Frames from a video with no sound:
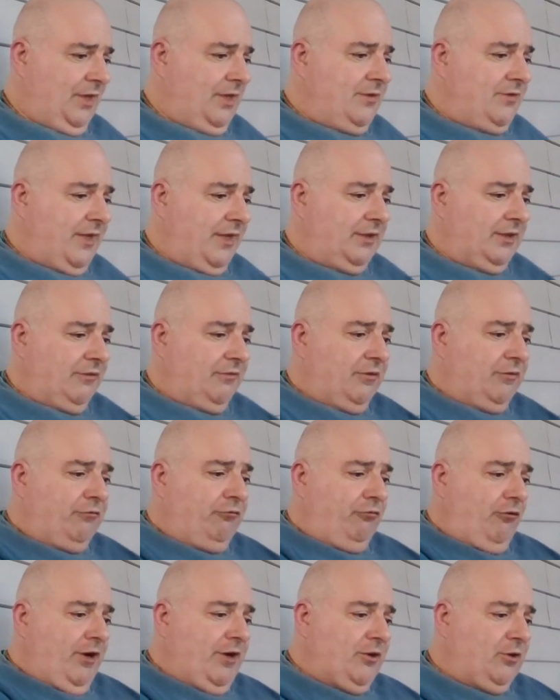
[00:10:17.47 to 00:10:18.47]
They live in
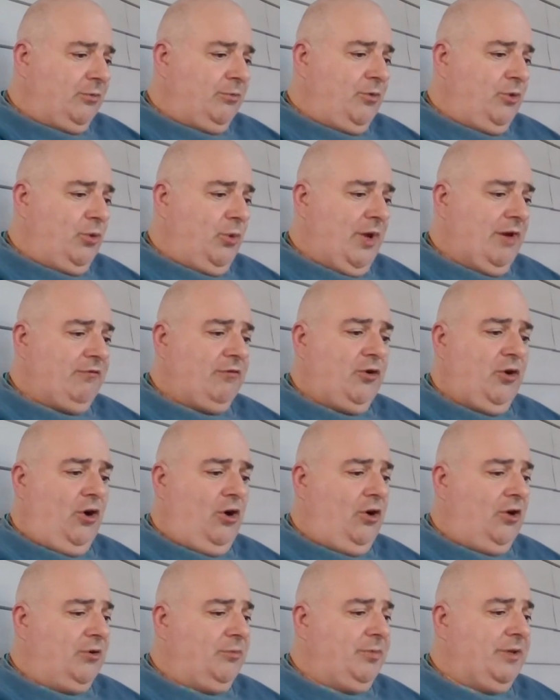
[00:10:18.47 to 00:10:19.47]
freedom who have
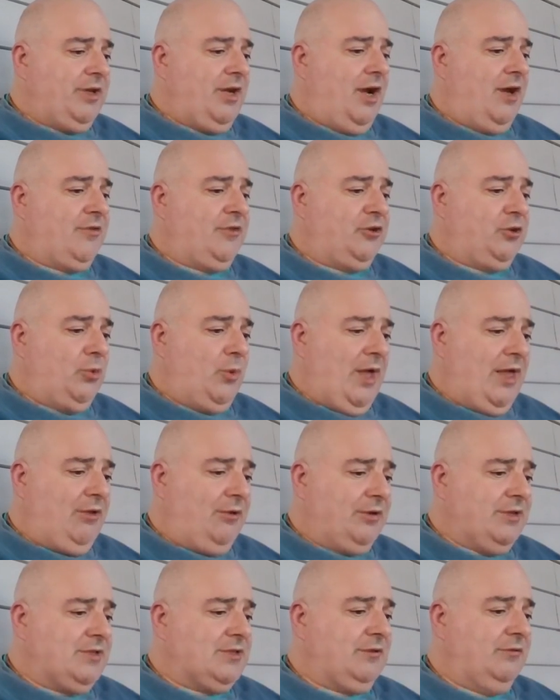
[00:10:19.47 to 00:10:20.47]
gone beyond the
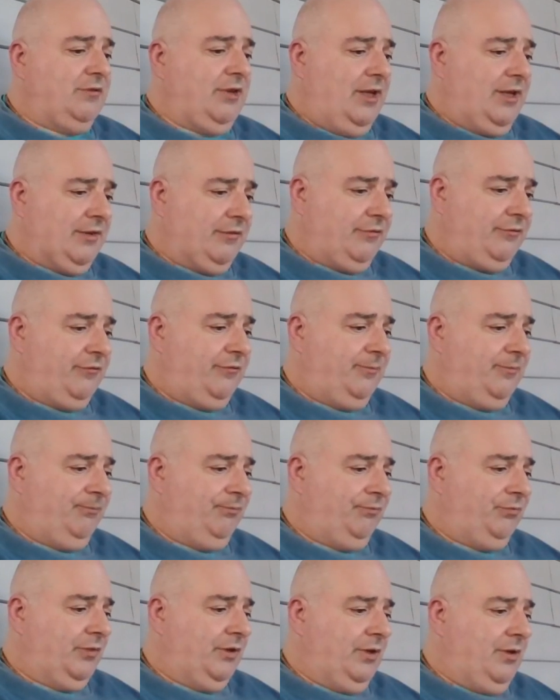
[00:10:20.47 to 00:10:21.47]
dualities of life.
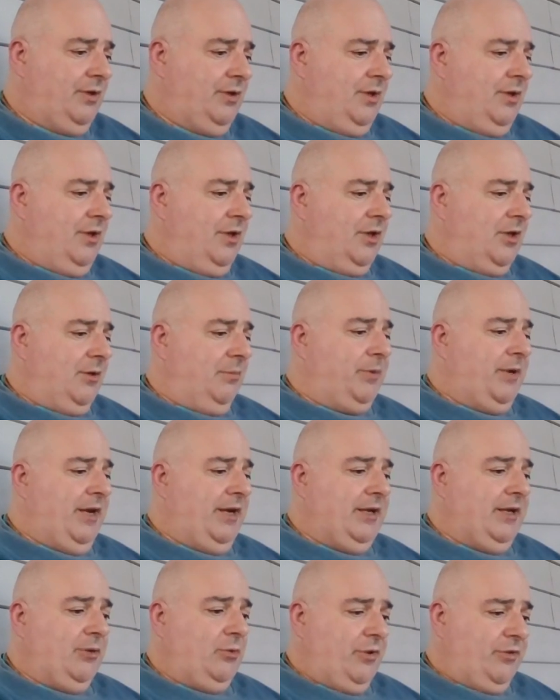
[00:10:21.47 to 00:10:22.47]

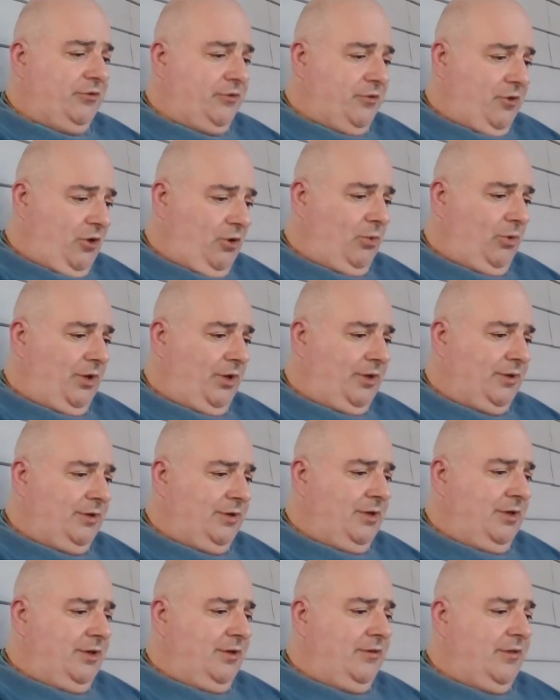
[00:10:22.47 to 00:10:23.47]
Competing with no one,
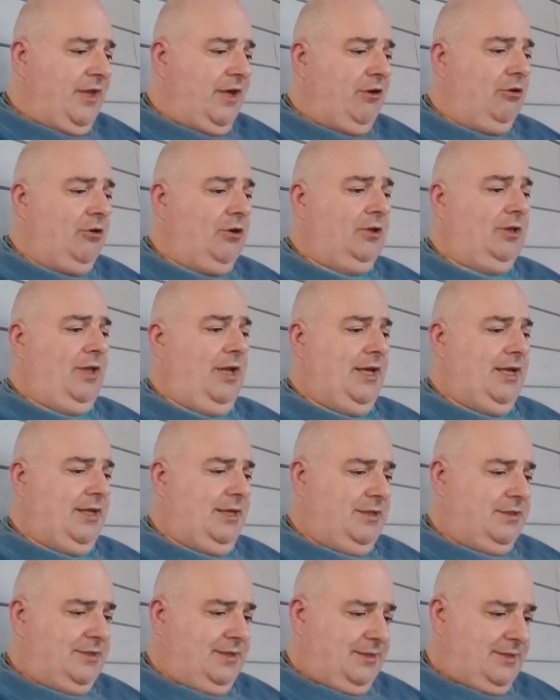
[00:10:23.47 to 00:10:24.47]
they are alike
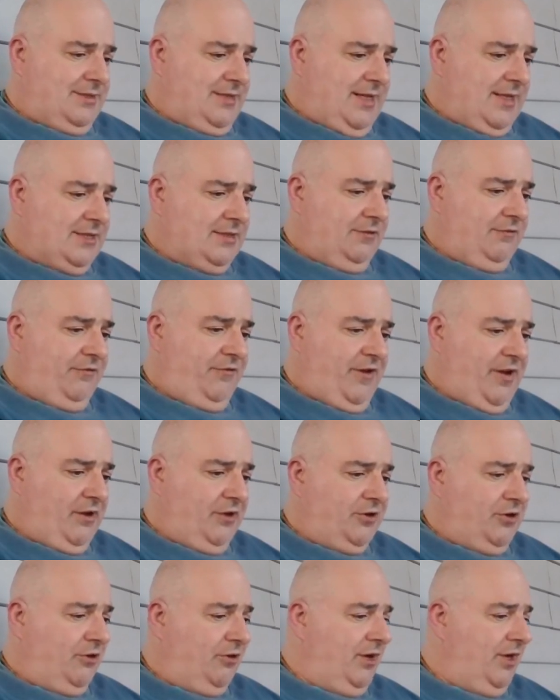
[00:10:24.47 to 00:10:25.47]
in success and
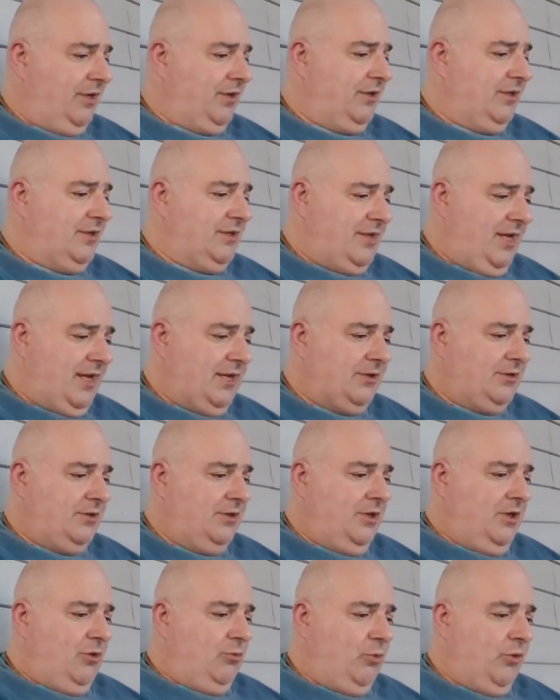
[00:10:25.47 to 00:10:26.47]
failure and content
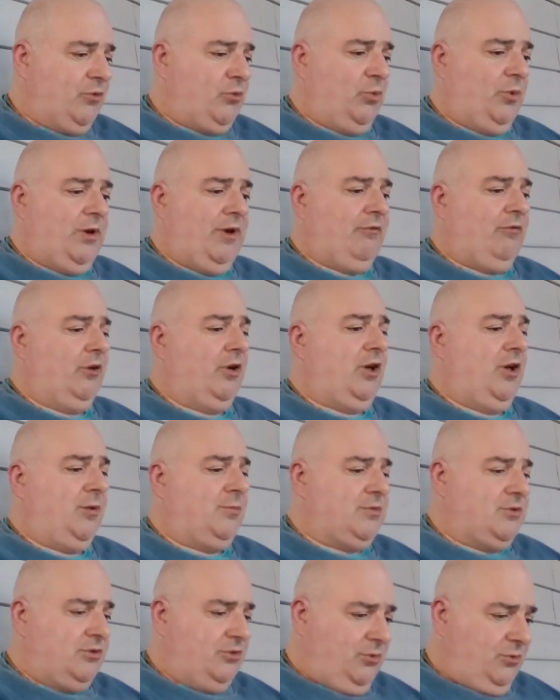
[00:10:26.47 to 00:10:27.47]
with whatever
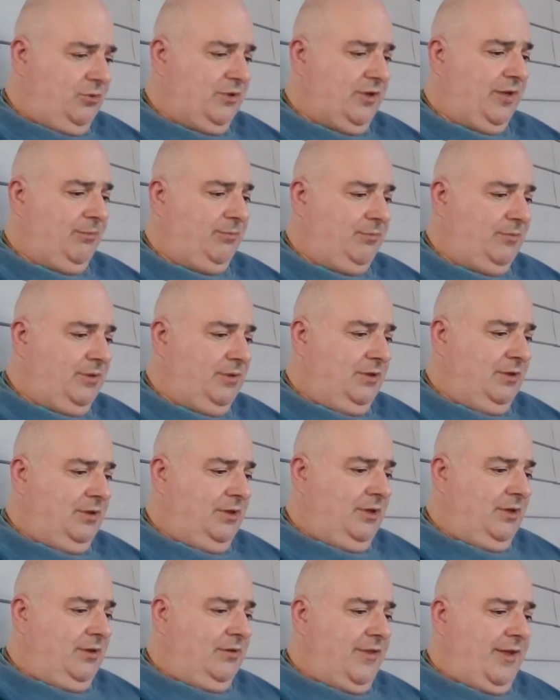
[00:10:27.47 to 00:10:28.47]
comes to them.
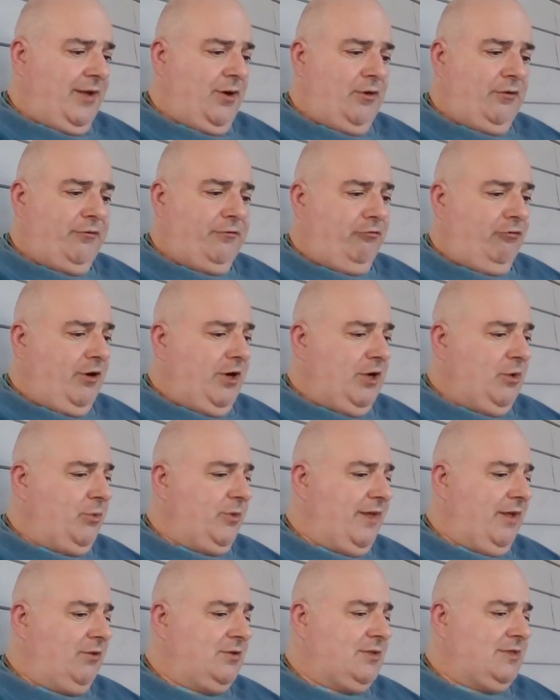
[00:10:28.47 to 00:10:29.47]
They are free
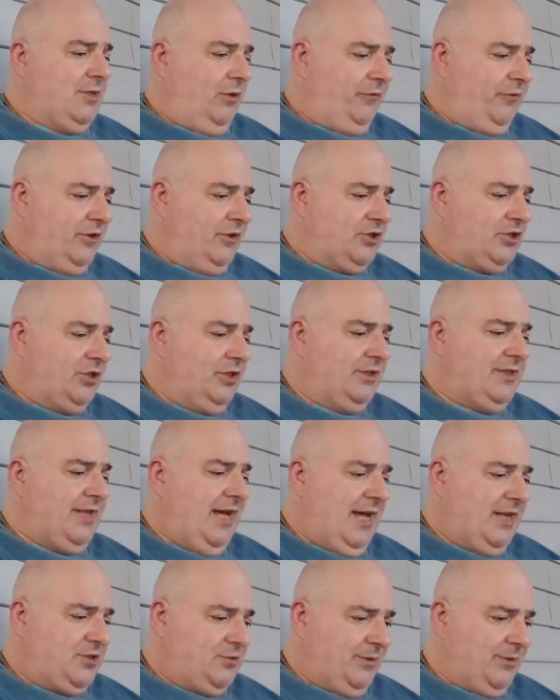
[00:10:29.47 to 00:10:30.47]
without selfish
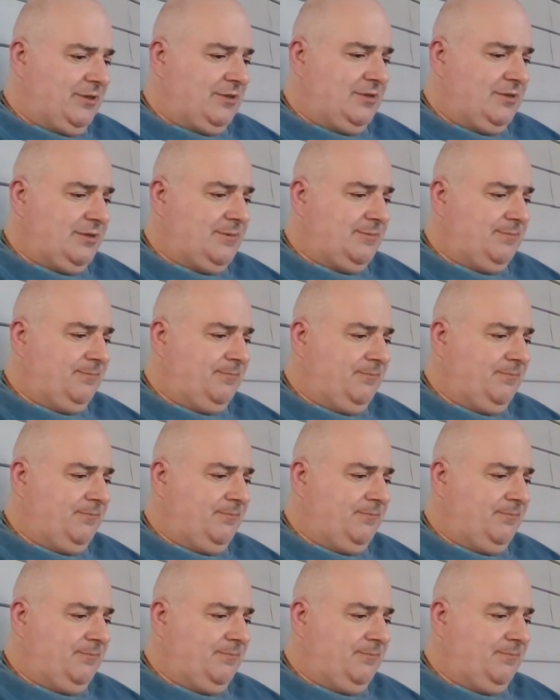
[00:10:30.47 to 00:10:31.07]
attachments.